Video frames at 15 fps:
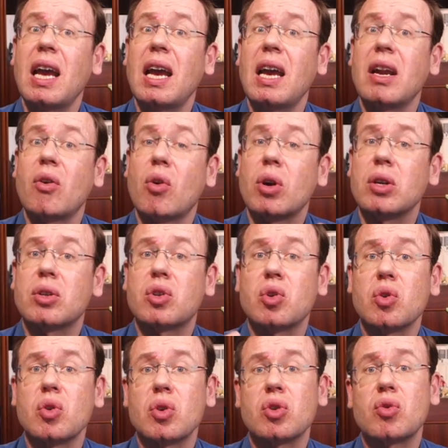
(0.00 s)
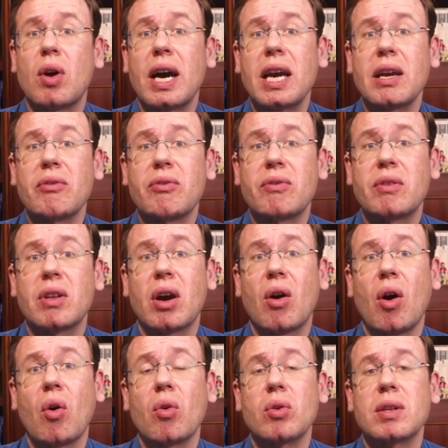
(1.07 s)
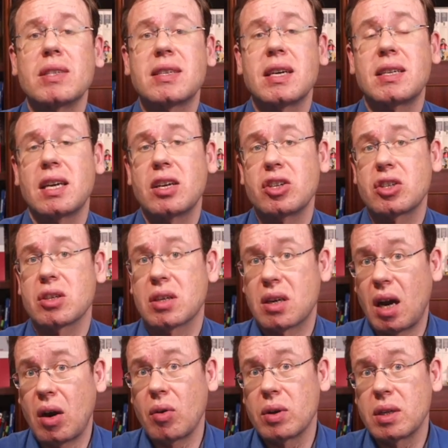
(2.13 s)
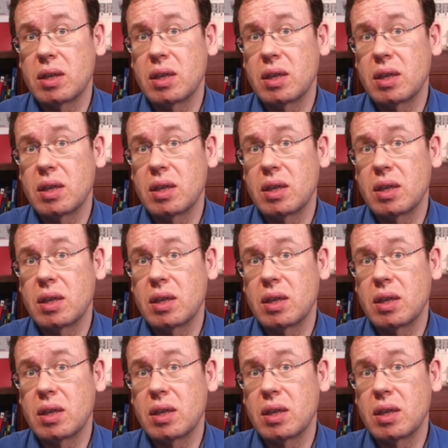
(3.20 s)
In order to drive their own citation count,